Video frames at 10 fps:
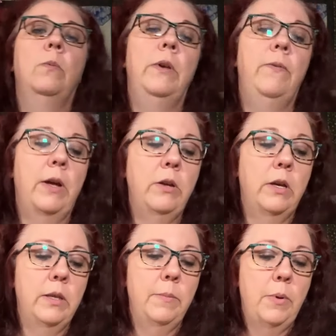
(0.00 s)
we found
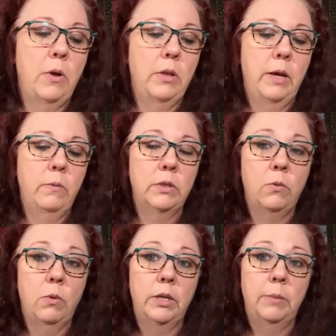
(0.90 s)
out that Paulette was
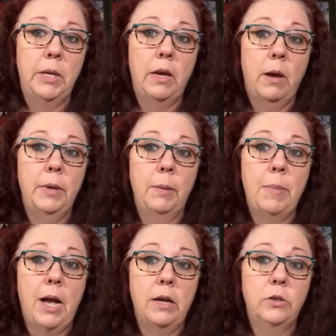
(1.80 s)
going to be coming
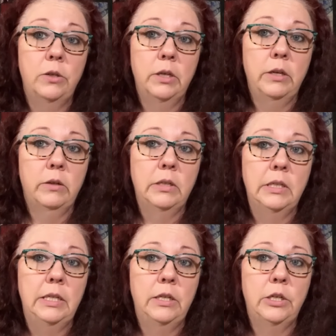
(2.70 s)
back to the guild to
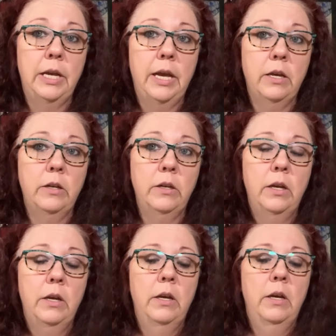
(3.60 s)
teach again,
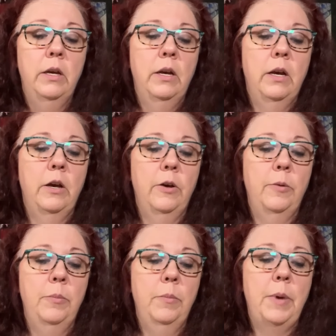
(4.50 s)

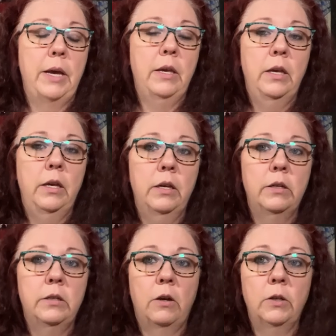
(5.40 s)
um, Becky
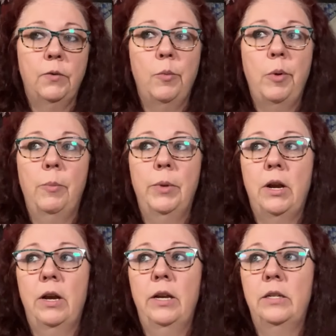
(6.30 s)
Socks for Mom and
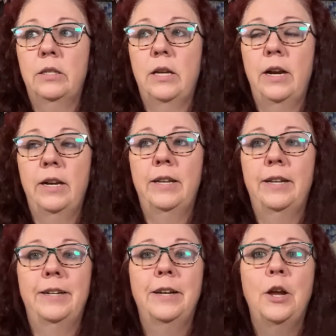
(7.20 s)
I
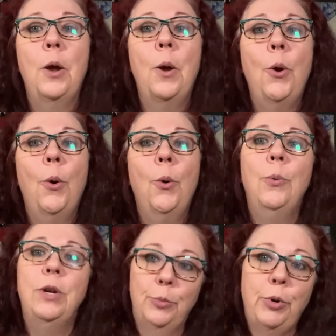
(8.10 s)
decided
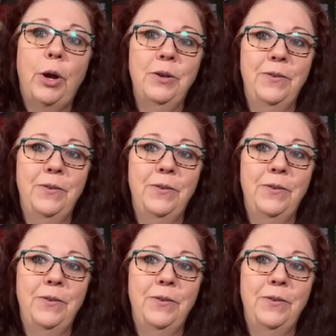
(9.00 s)
we should probably